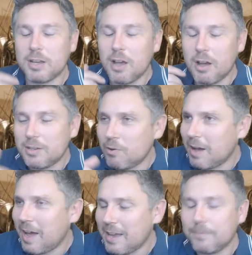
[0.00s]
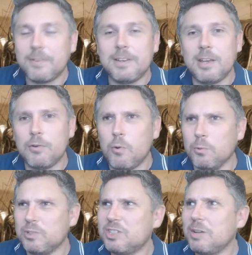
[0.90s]
I, I, I had a video
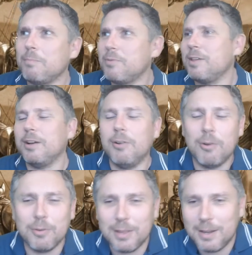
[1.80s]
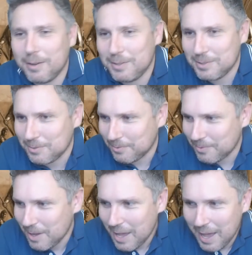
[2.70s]
called something along the lines of